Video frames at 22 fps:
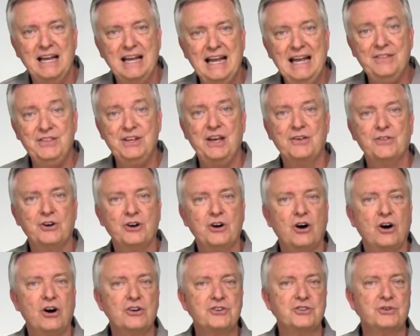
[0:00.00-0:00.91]
and the other
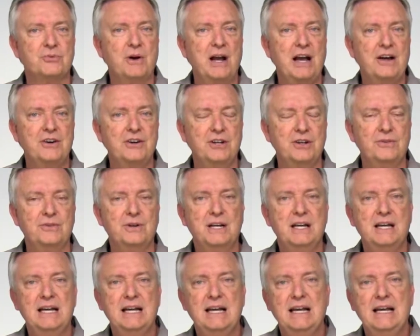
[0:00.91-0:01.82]
cars around you.
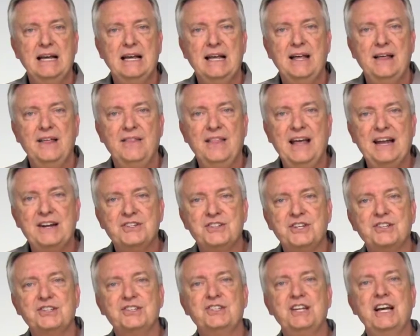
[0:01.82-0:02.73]
That is
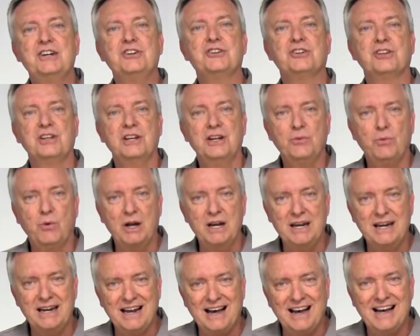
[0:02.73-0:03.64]
essentially
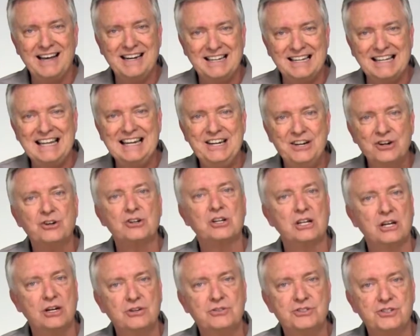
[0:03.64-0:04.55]
what non-linear
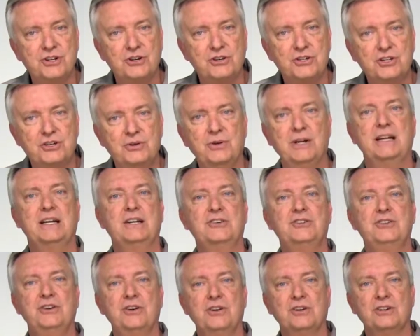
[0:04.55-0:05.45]
loads are doing
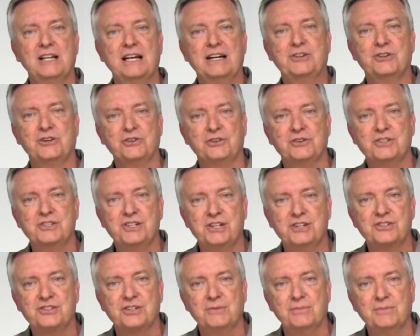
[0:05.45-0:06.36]
to your electrical
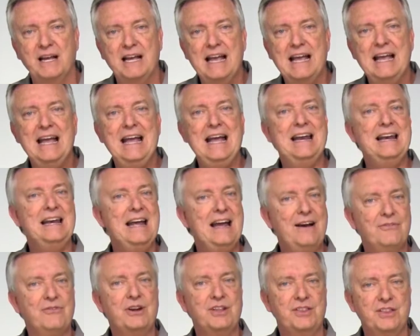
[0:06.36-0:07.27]
system and
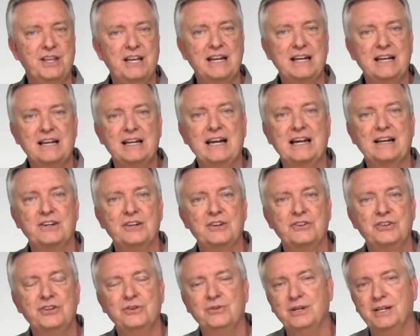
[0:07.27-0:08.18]
everything connected
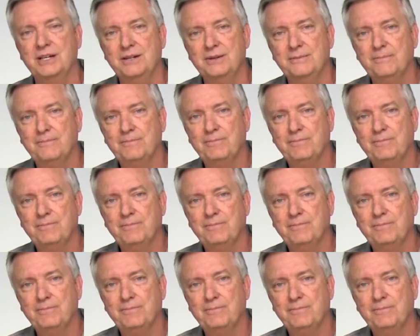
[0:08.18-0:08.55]
to it.